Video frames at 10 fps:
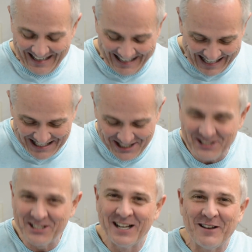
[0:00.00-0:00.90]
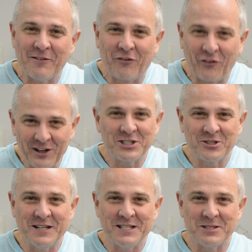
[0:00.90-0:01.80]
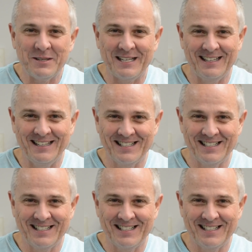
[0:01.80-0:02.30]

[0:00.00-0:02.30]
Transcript: And that just frustrates me.